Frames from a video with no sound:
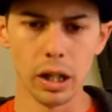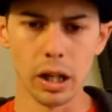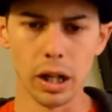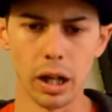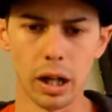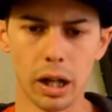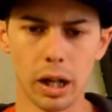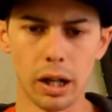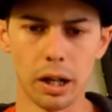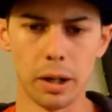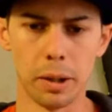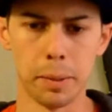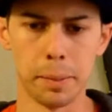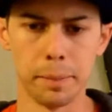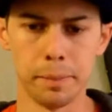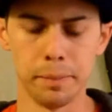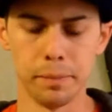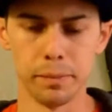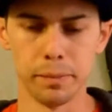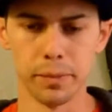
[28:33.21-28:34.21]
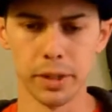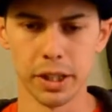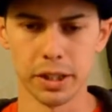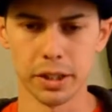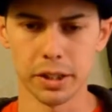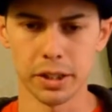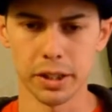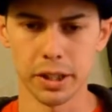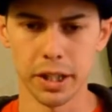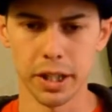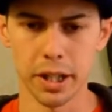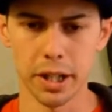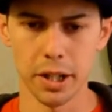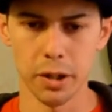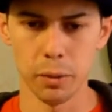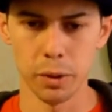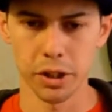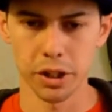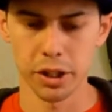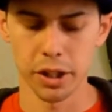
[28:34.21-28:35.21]
Um, let's see,
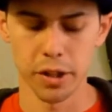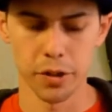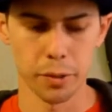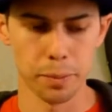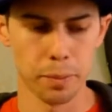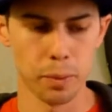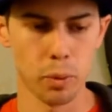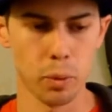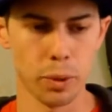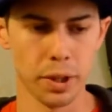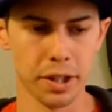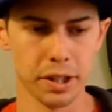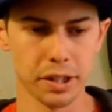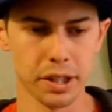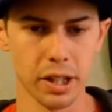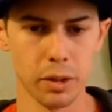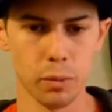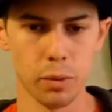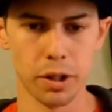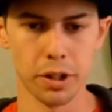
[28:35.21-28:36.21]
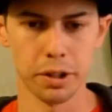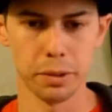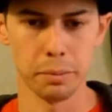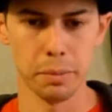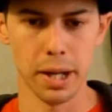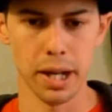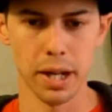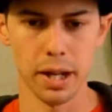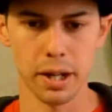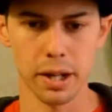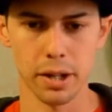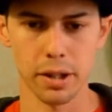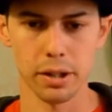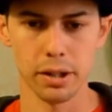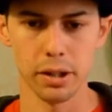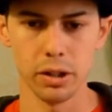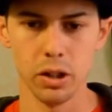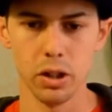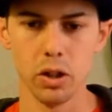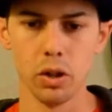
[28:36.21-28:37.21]
what's another point I wanted to make?
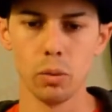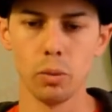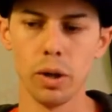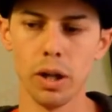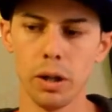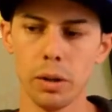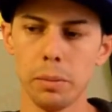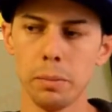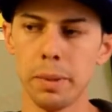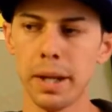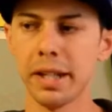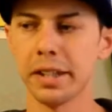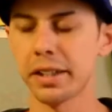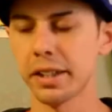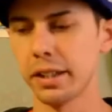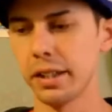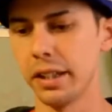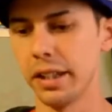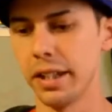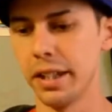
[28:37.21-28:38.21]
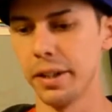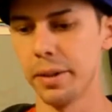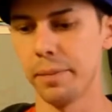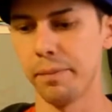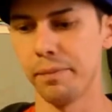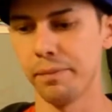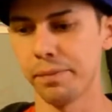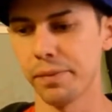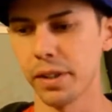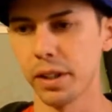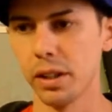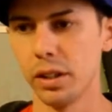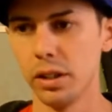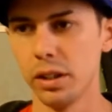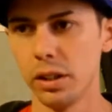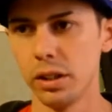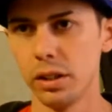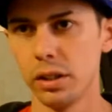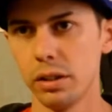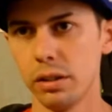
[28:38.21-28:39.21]
Well, basically,
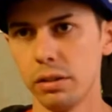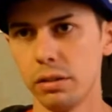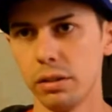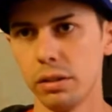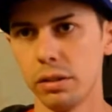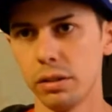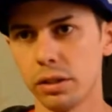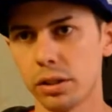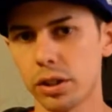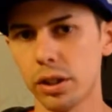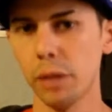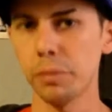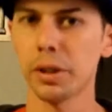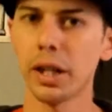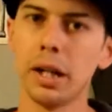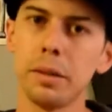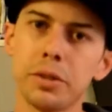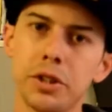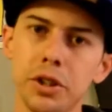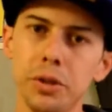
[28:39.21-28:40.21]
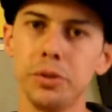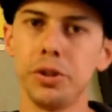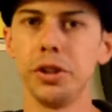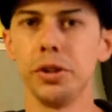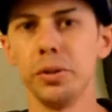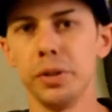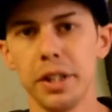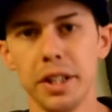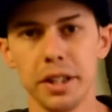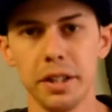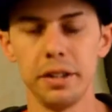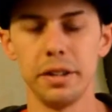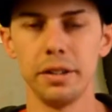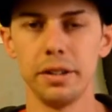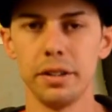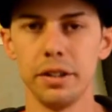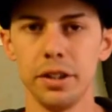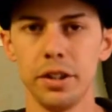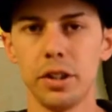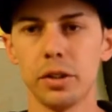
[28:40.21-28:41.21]
sometimes you do need,
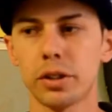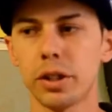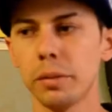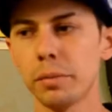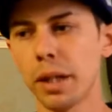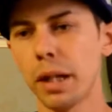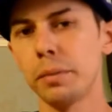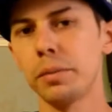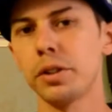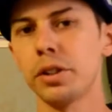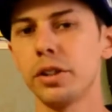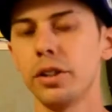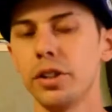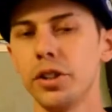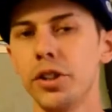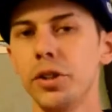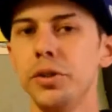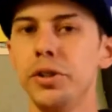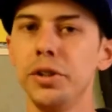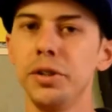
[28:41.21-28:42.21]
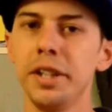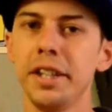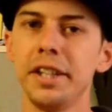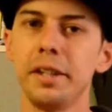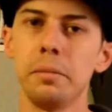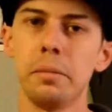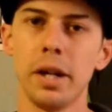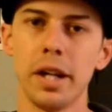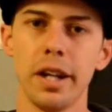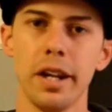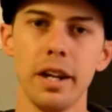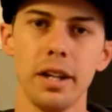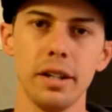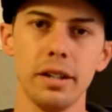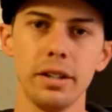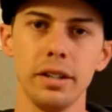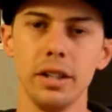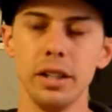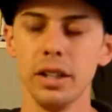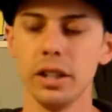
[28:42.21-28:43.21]
you know, sometimes you do need the money.
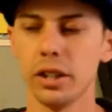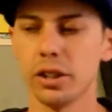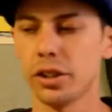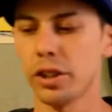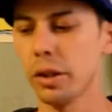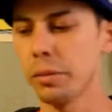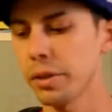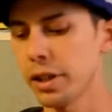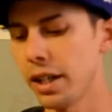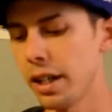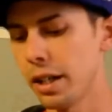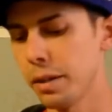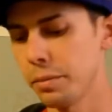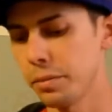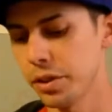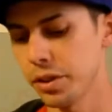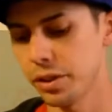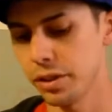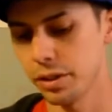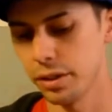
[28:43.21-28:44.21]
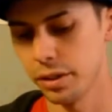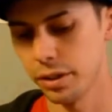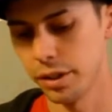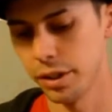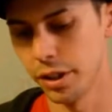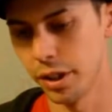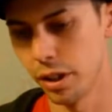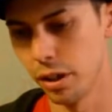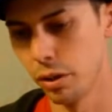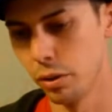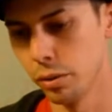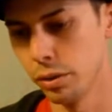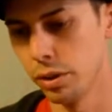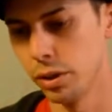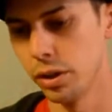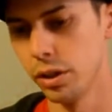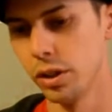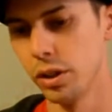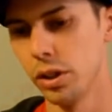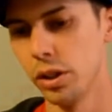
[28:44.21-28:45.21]
Sometimes, you know,
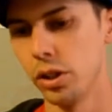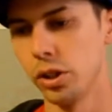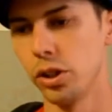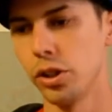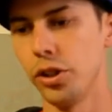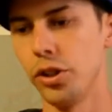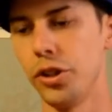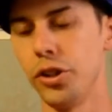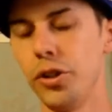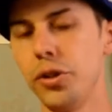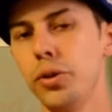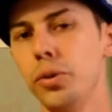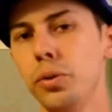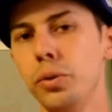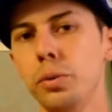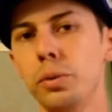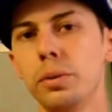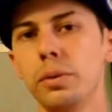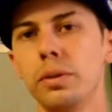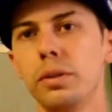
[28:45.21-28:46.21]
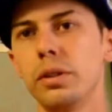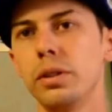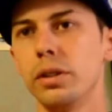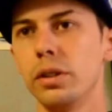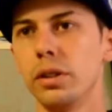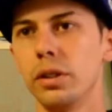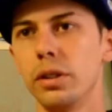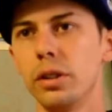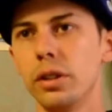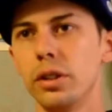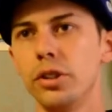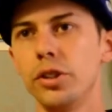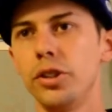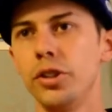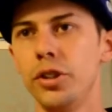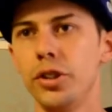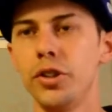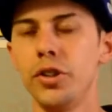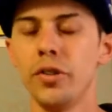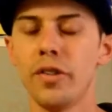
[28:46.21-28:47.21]
you
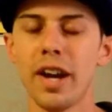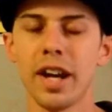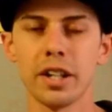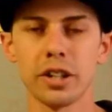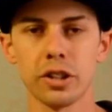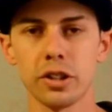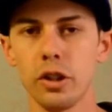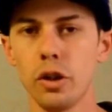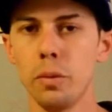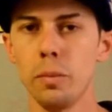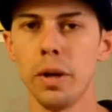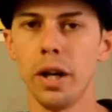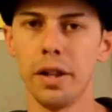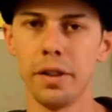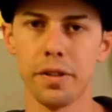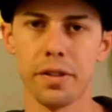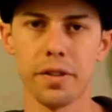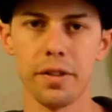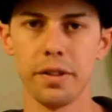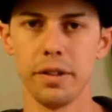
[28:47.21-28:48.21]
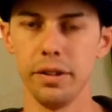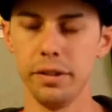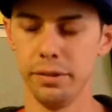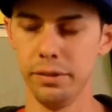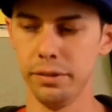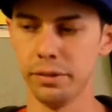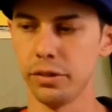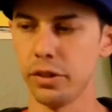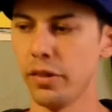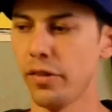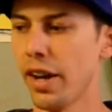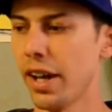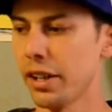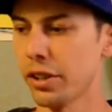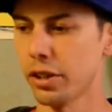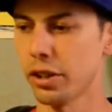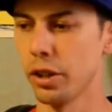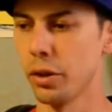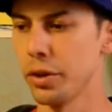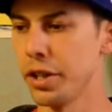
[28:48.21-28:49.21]
you've had a slow month, you've had a
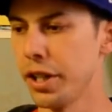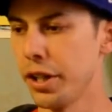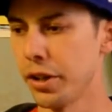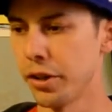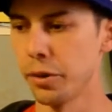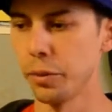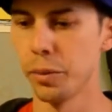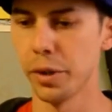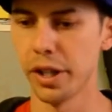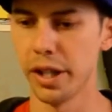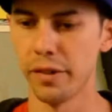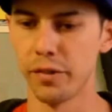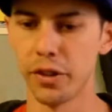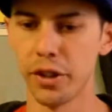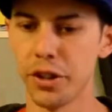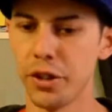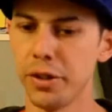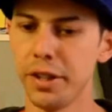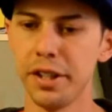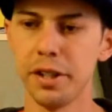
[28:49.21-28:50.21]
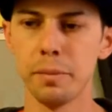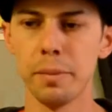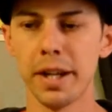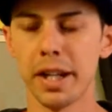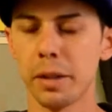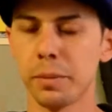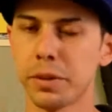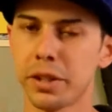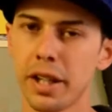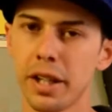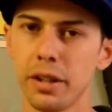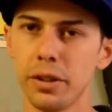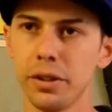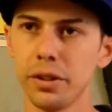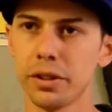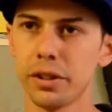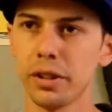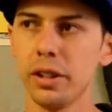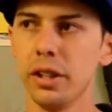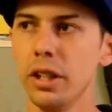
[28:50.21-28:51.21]
slow year, whatever. You need to make up
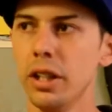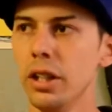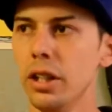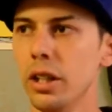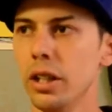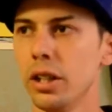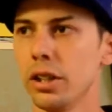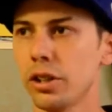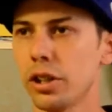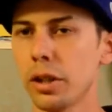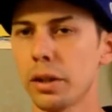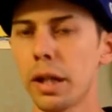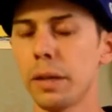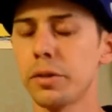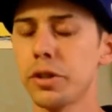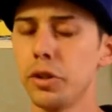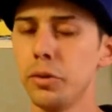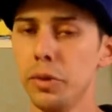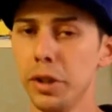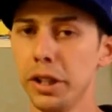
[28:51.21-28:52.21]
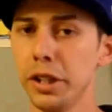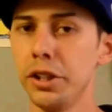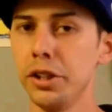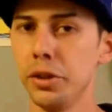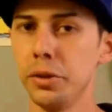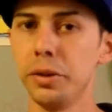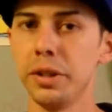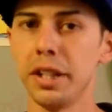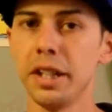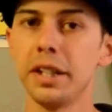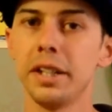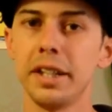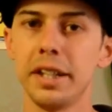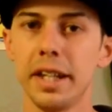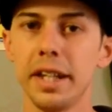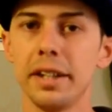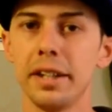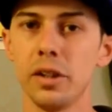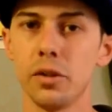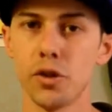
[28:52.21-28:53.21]
sales. Sometimes you really do need to
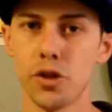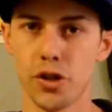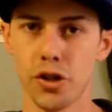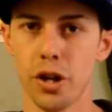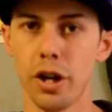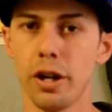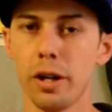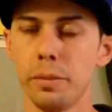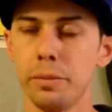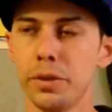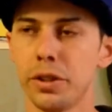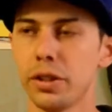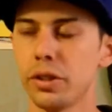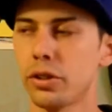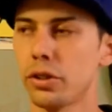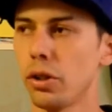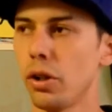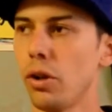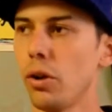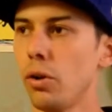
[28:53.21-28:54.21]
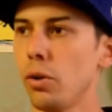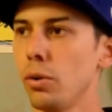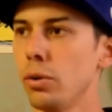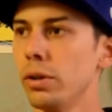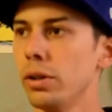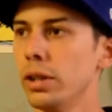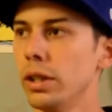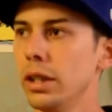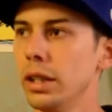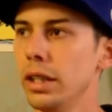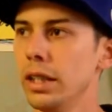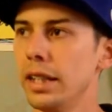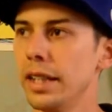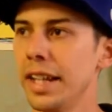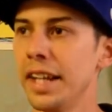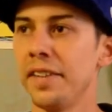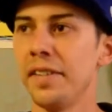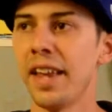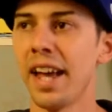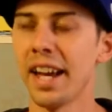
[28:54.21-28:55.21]
get those jobs. So,
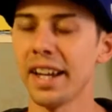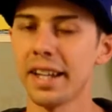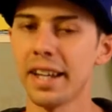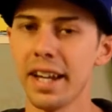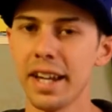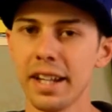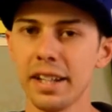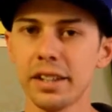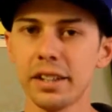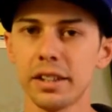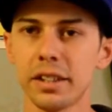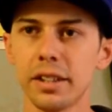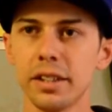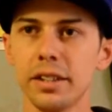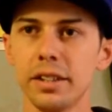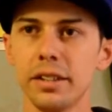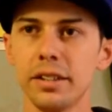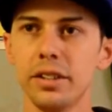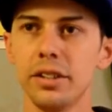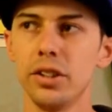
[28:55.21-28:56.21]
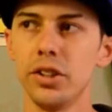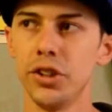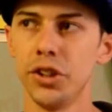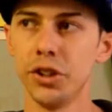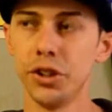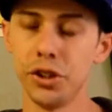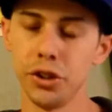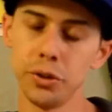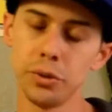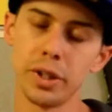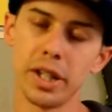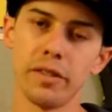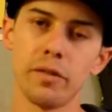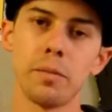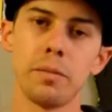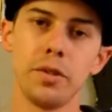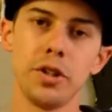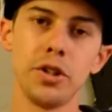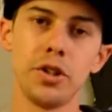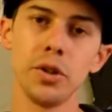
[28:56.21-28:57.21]
in that case, you do give
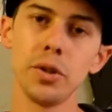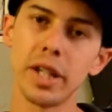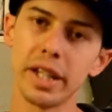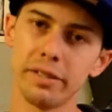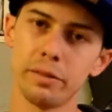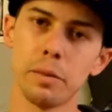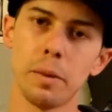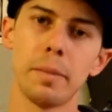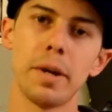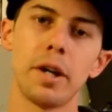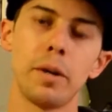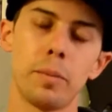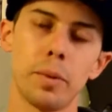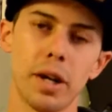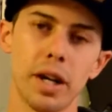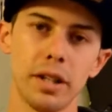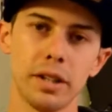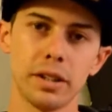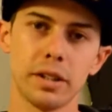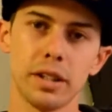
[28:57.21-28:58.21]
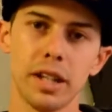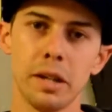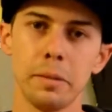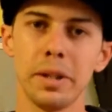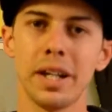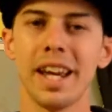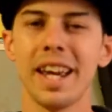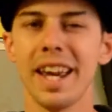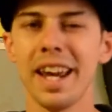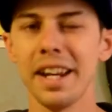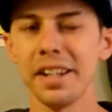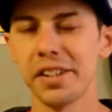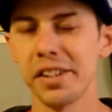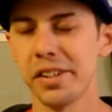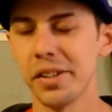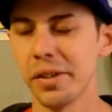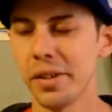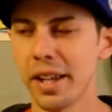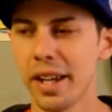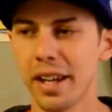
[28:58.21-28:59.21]
them you do give them a better price. I mean, I hate to
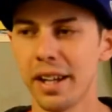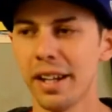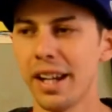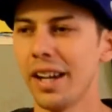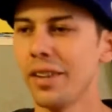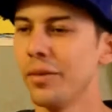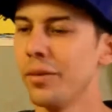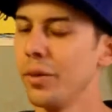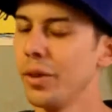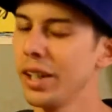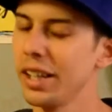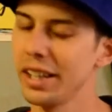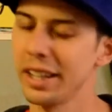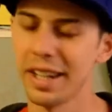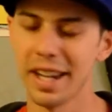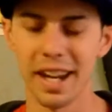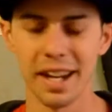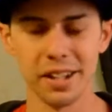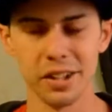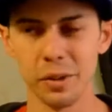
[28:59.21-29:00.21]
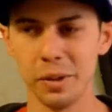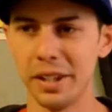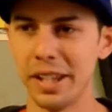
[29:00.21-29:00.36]
do that. I really hate doing